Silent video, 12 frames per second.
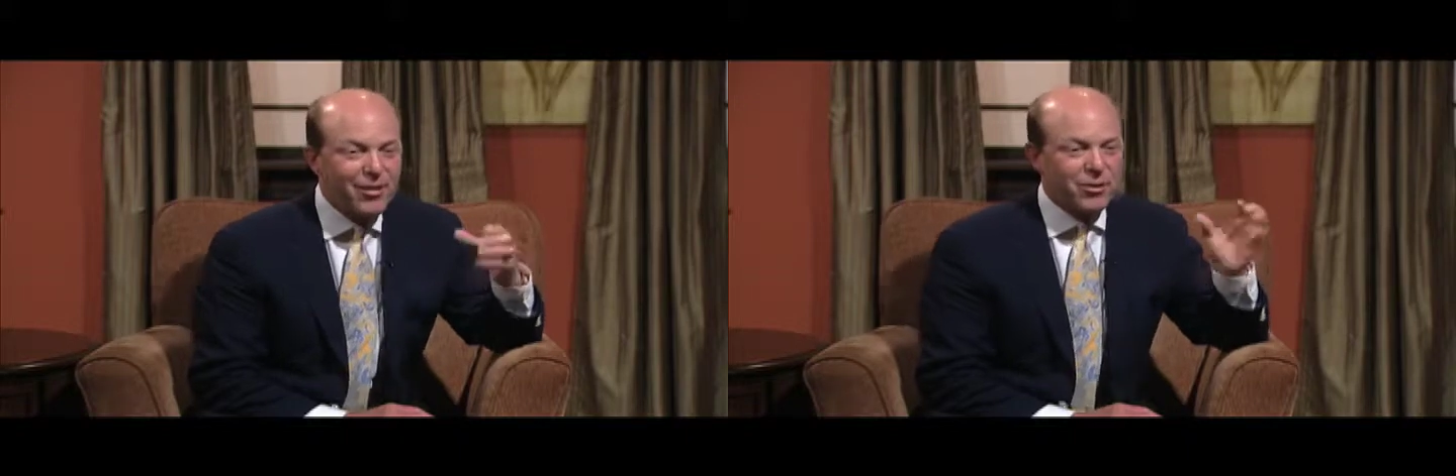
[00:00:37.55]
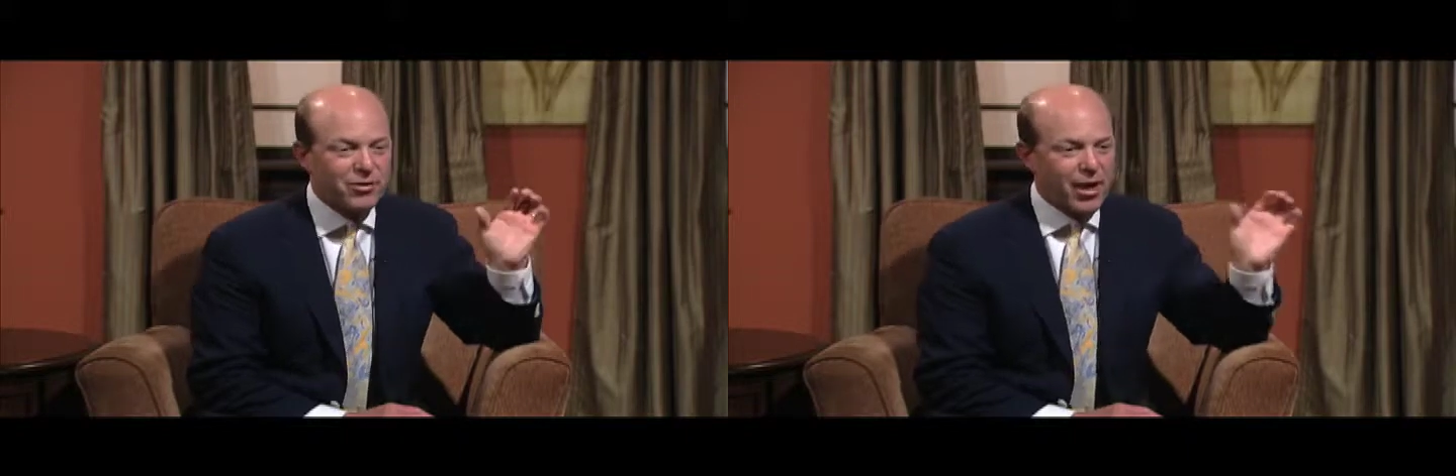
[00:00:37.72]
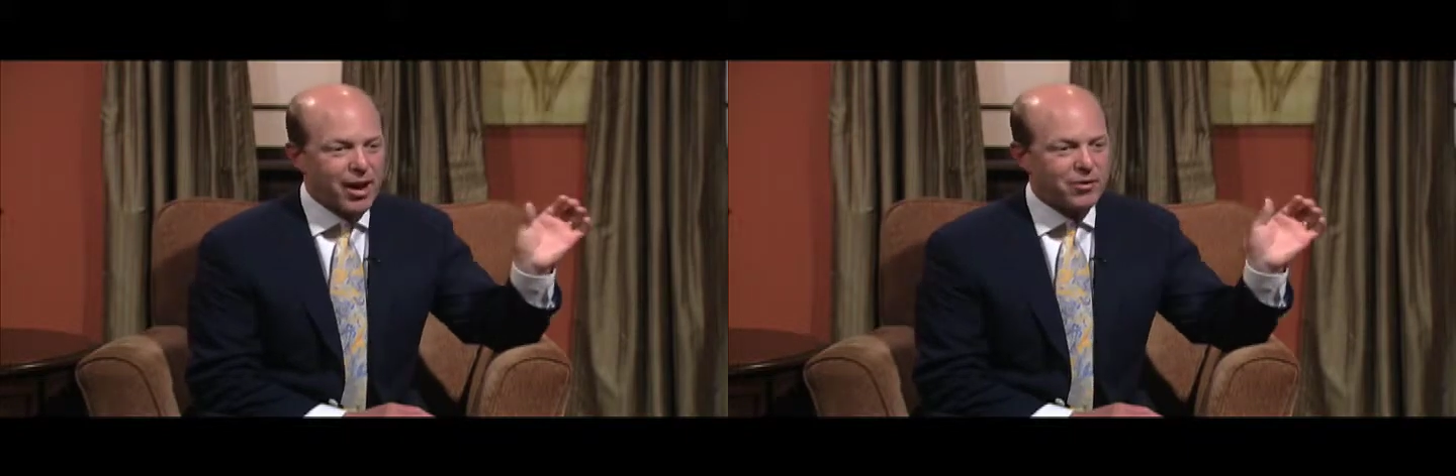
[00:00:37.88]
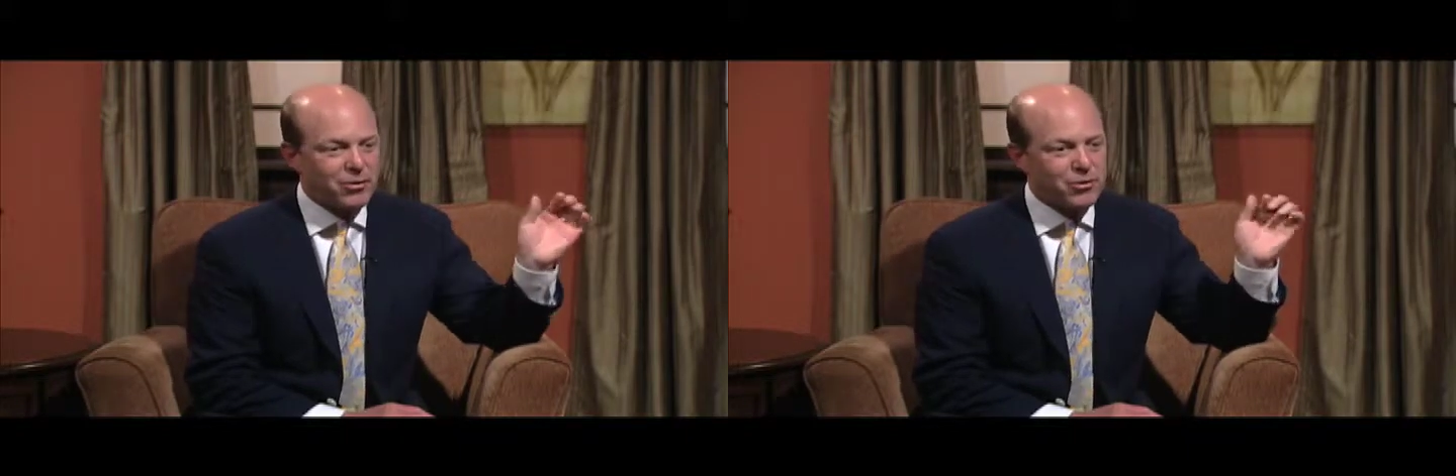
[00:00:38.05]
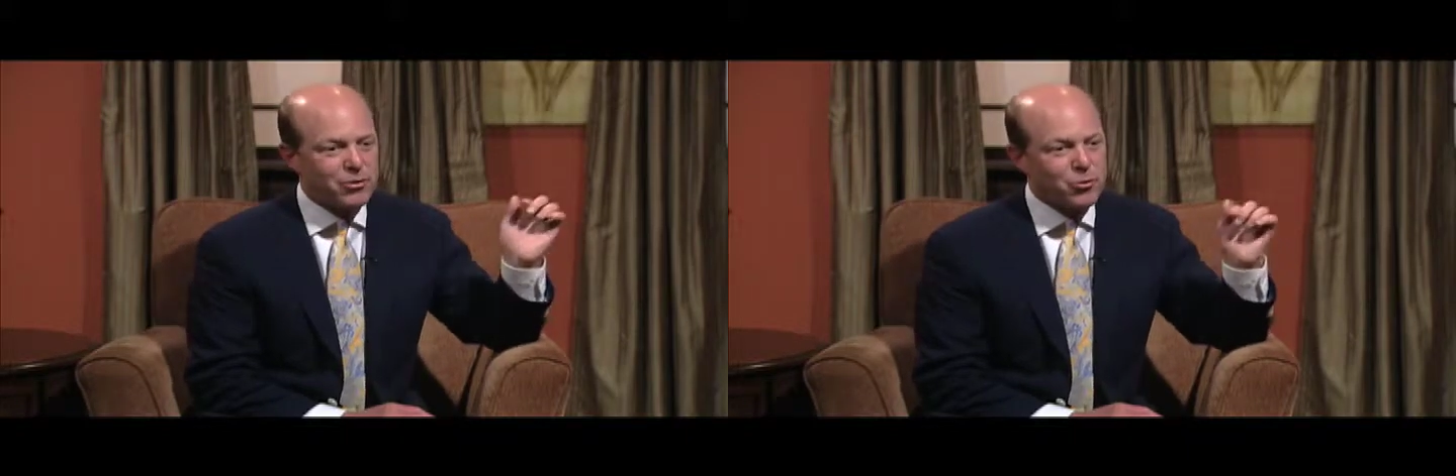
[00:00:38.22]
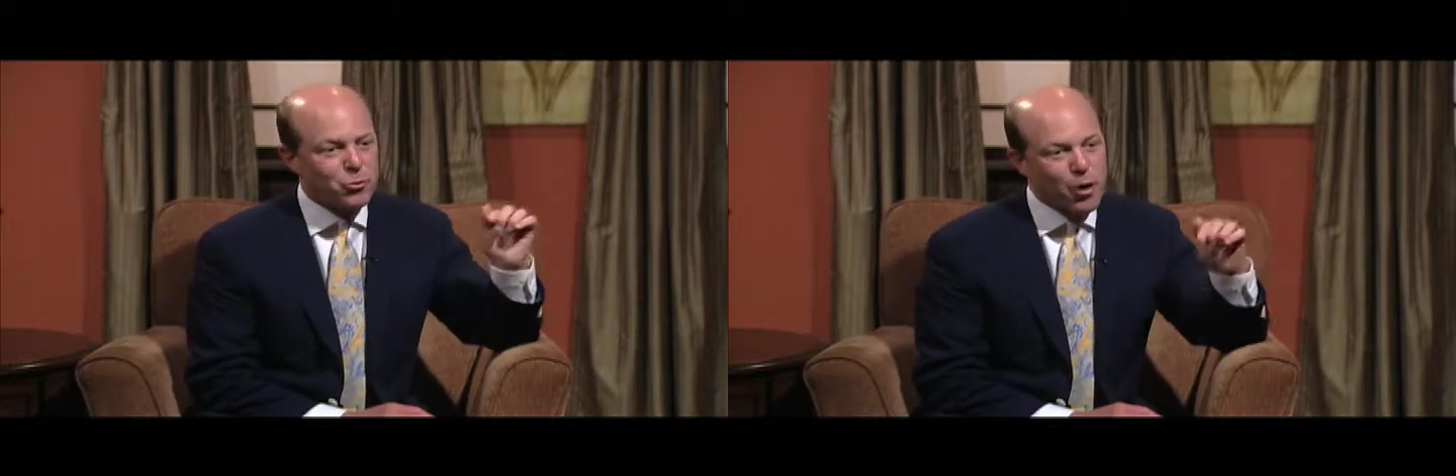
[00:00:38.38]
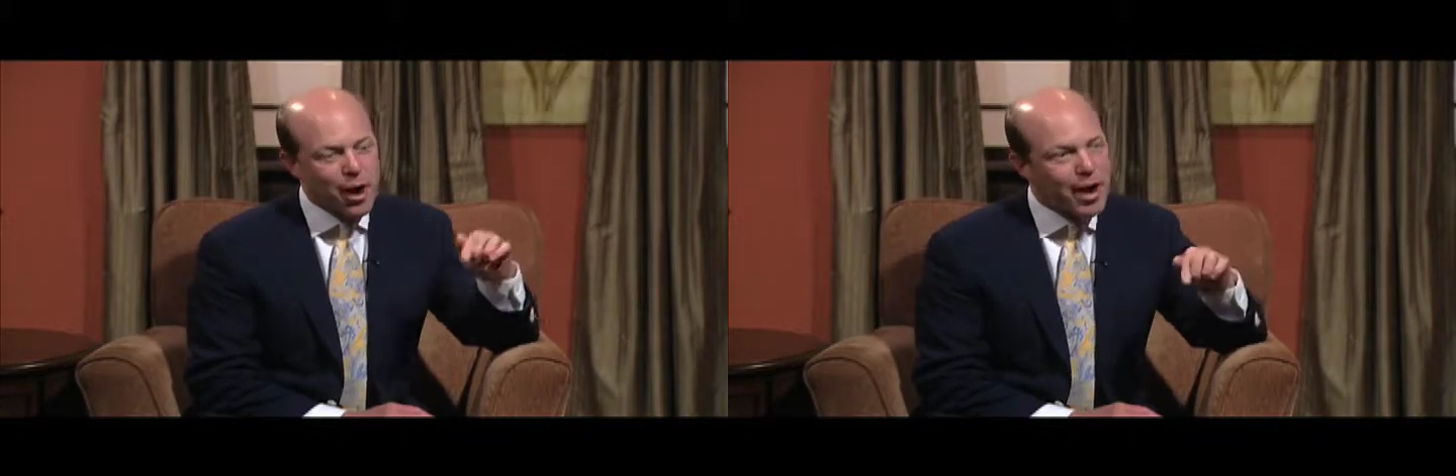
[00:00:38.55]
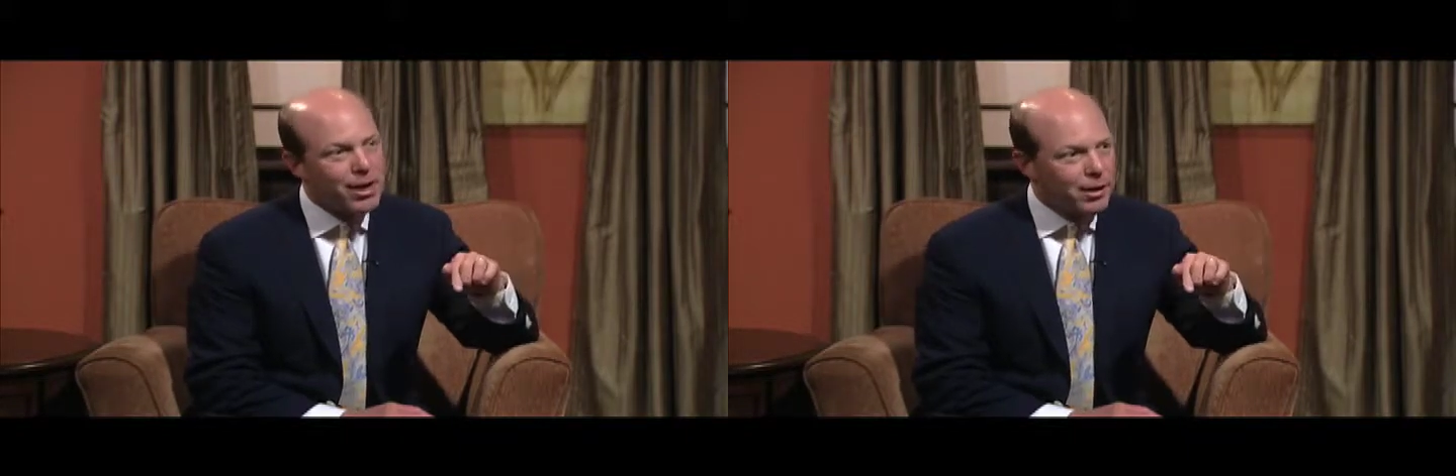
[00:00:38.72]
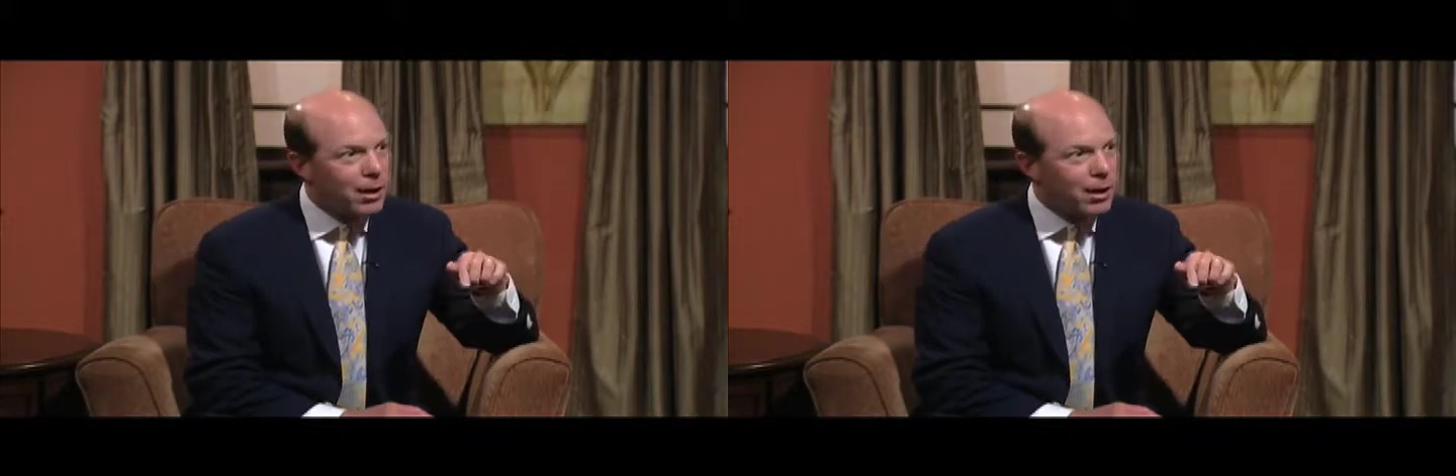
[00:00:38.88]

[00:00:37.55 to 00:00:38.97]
The sinuses drain